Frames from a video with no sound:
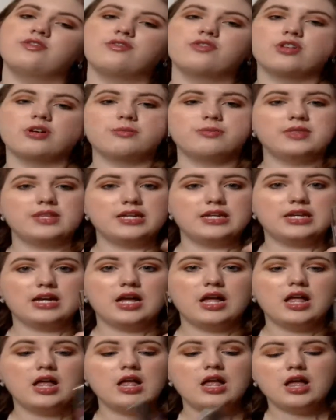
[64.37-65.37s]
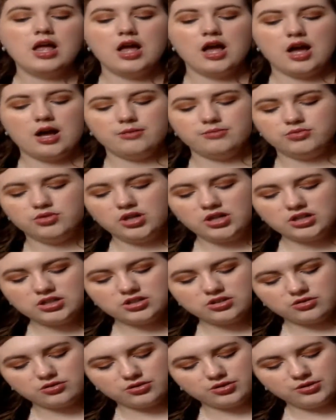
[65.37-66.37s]
from the
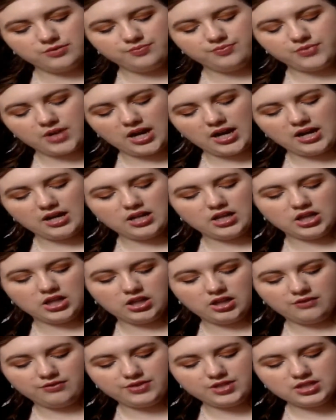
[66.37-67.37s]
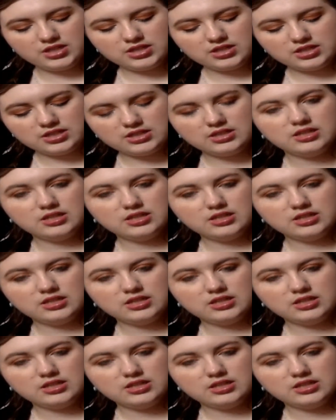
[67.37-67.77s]
drugstore. I love this.